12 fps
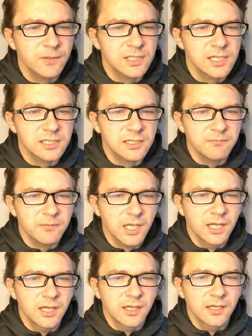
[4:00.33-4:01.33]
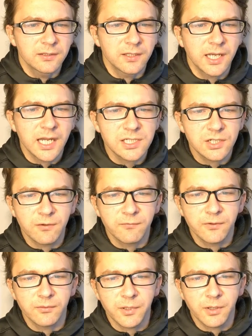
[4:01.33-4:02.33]
of the system, the nature
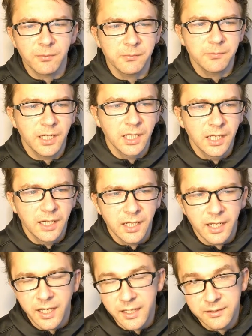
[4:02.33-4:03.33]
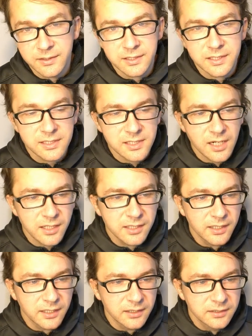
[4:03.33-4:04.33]
of the problem, and the
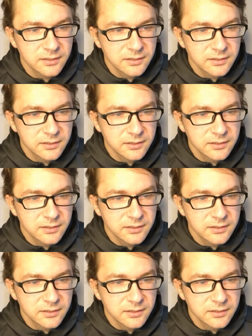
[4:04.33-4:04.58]
desire,